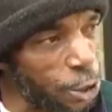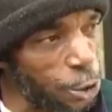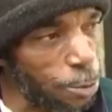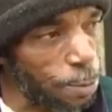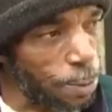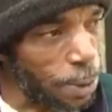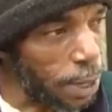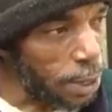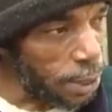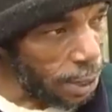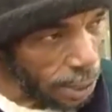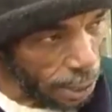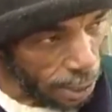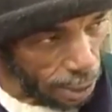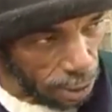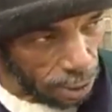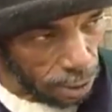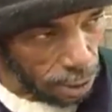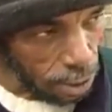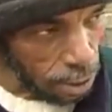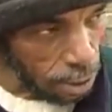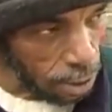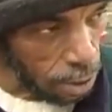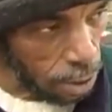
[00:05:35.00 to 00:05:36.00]

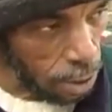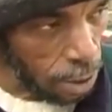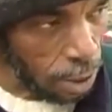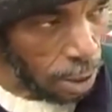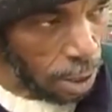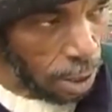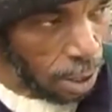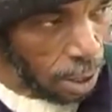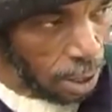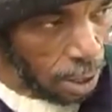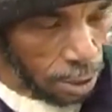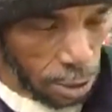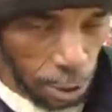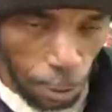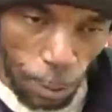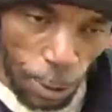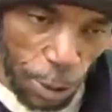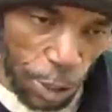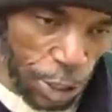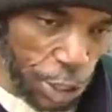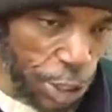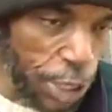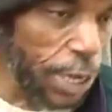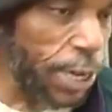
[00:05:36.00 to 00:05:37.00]
humiliating to
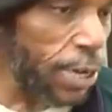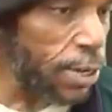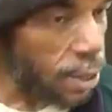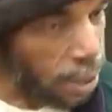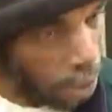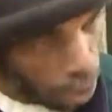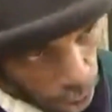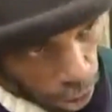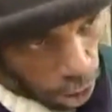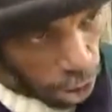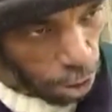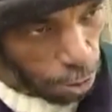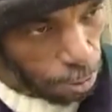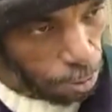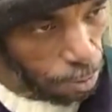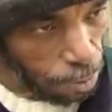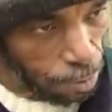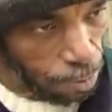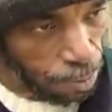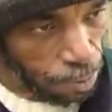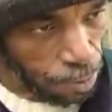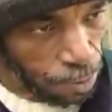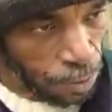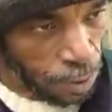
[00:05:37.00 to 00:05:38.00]
be shaking a cup
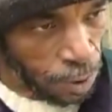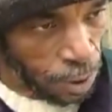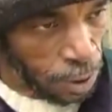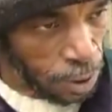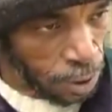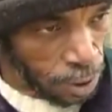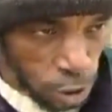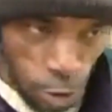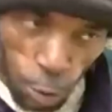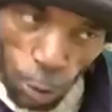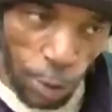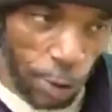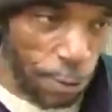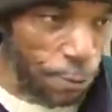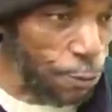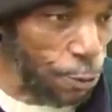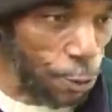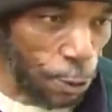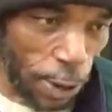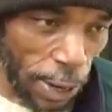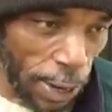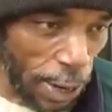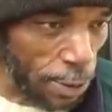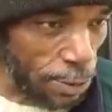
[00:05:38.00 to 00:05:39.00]

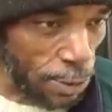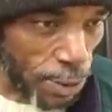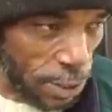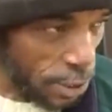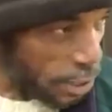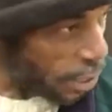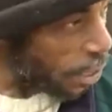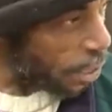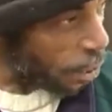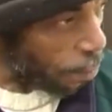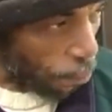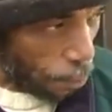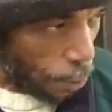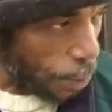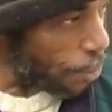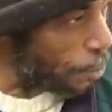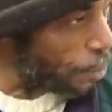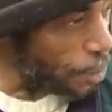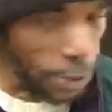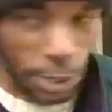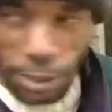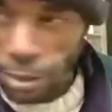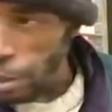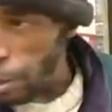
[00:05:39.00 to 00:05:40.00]
twenty-four hours a day and
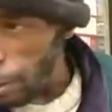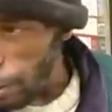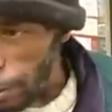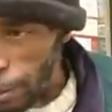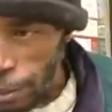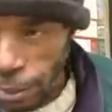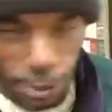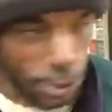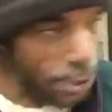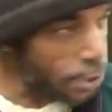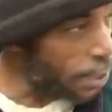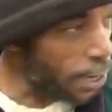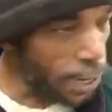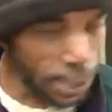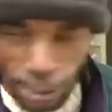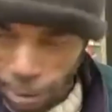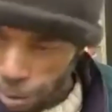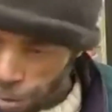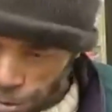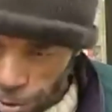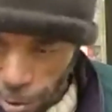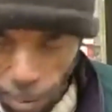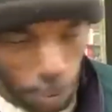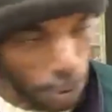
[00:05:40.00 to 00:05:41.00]
people just look at you like
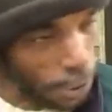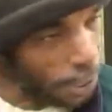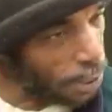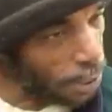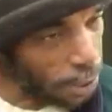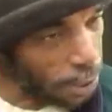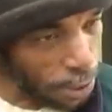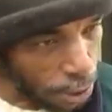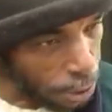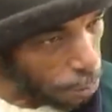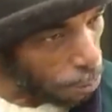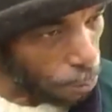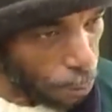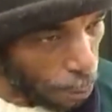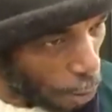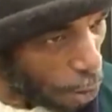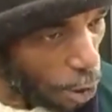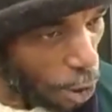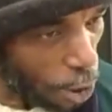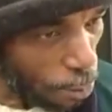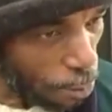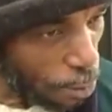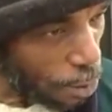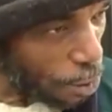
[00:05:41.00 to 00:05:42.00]
you some kind of little
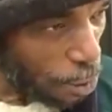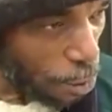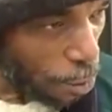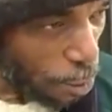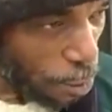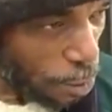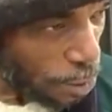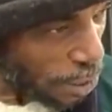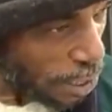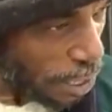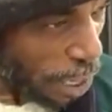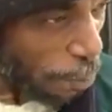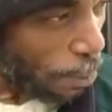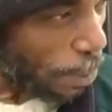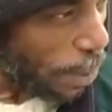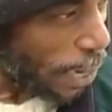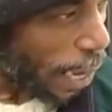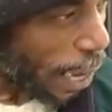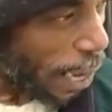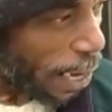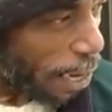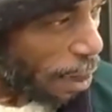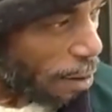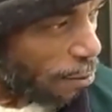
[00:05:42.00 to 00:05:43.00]
bum, you know what I'm saying? I mean,
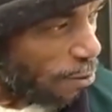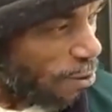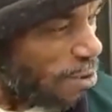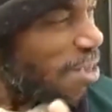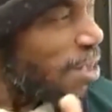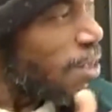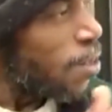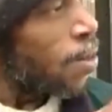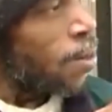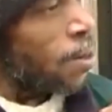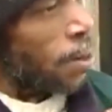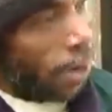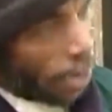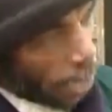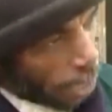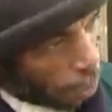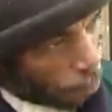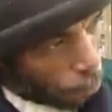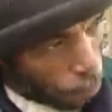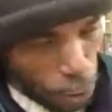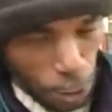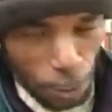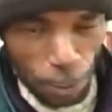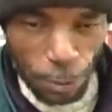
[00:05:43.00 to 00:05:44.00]
I have
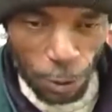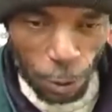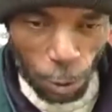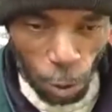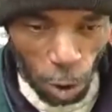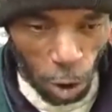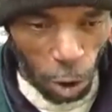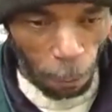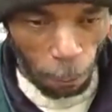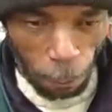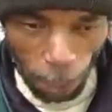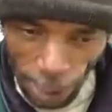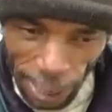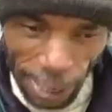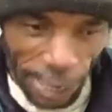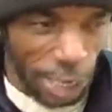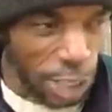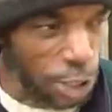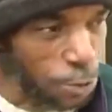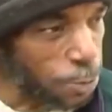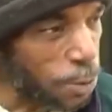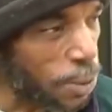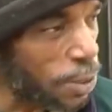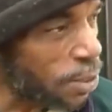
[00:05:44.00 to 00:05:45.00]
had people to walk
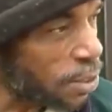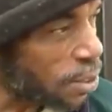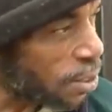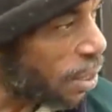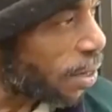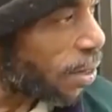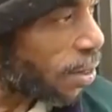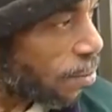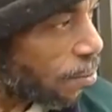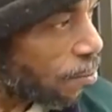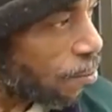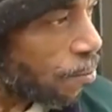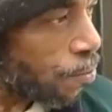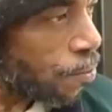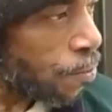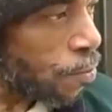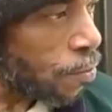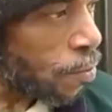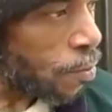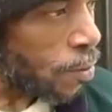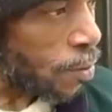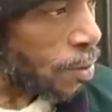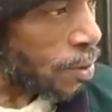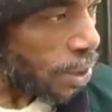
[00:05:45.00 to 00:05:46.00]
past me and say,
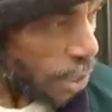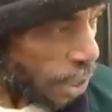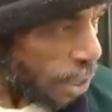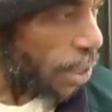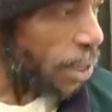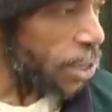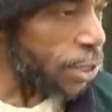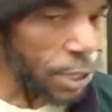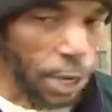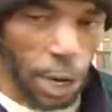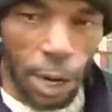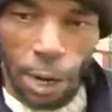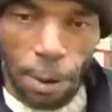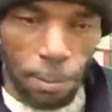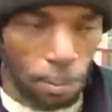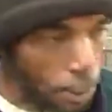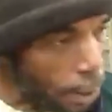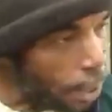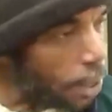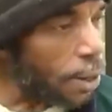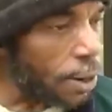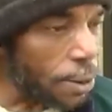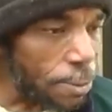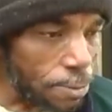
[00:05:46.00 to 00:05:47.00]
get a job,
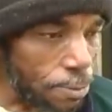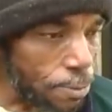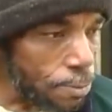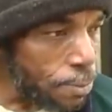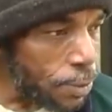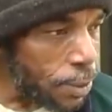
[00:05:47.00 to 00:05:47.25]
bum.